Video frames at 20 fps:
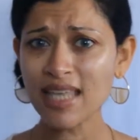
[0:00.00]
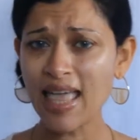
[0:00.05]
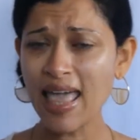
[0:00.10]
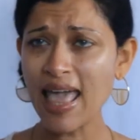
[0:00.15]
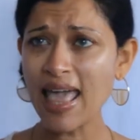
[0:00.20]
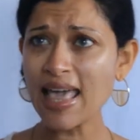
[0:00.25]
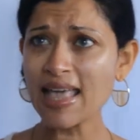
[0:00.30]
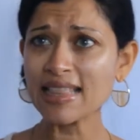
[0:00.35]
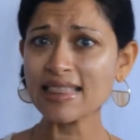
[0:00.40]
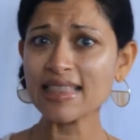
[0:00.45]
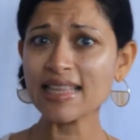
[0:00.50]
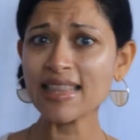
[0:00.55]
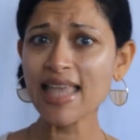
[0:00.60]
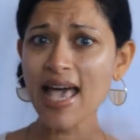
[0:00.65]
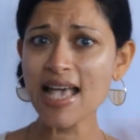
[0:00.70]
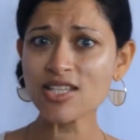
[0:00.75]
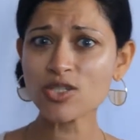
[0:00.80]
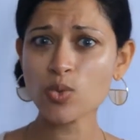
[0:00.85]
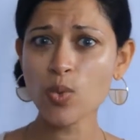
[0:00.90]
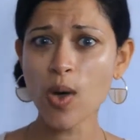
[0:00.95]
And the
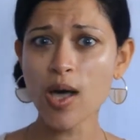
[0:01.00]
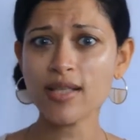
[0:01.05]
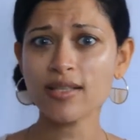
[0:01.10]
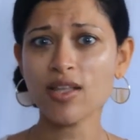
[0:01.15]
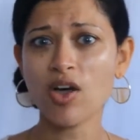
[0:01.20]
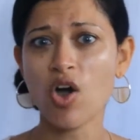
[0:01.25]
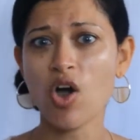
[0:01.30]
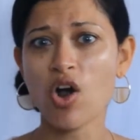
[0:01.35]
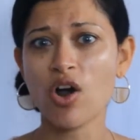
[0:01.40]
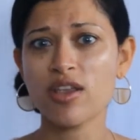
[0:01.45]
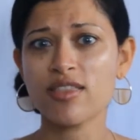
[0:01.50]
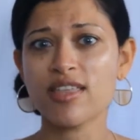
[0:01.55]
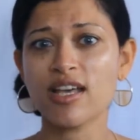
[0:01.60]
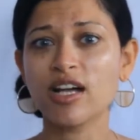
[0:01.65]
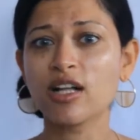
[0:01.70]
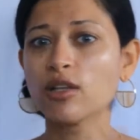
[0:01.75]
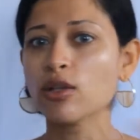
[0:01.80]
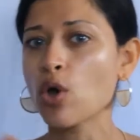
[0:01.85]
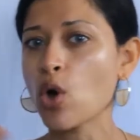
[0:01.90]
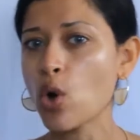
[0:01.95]
last one are the
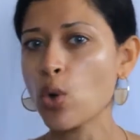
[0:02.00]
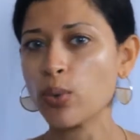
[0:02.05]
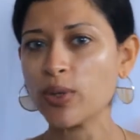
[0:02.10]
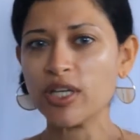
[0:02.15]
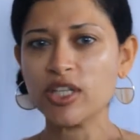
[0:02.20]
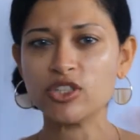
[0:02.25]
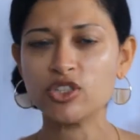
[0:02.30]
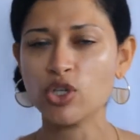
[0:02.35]
glowy,